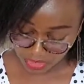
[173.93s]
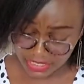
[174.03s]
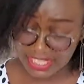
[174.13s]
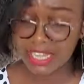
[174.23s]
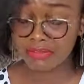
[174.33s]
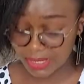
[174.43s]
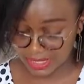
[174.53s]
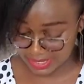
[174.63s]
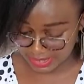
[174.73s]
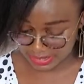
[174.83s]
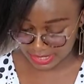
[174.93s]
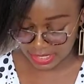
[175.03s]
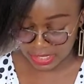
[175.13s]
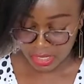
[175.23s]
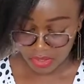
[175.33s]
the government data,
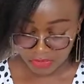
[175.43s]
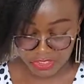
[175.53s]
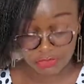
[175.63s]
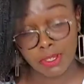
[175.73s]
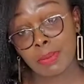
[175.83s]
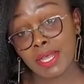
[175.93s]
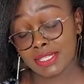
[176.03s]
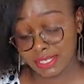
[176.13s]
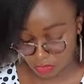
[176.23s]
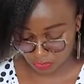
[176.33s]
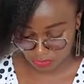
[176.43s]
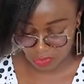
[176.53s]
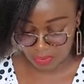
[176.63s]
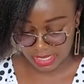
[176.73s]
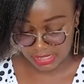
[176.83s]
45% of
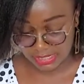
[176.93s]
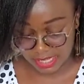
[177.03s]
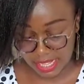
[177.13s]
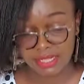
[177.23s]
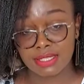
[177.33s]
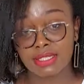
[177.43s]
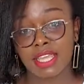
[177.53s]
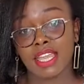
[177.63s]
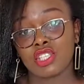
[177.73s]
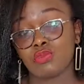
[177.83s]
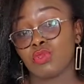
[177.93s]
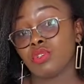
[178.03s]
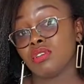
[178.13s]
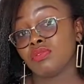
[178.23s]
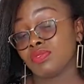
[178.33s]
women and girls aged
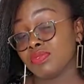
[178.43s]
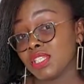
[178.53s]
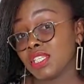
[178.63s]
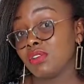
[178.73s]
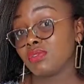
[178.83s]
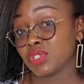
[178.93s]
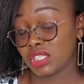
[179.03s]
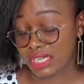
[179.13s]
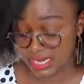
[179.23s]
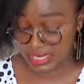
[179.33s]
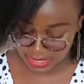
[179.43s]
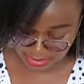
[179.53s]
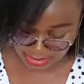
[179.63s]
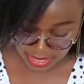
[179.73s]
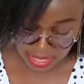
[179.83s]
between 15 and 49
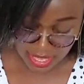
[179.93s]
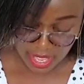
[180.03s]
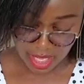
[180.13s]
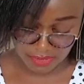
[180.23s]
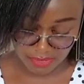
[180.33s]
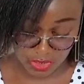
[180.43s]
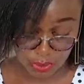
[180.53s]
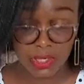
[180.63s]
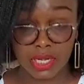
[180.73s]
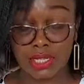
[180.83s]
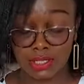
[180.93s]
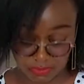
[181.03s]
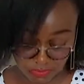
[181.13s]
years have experienced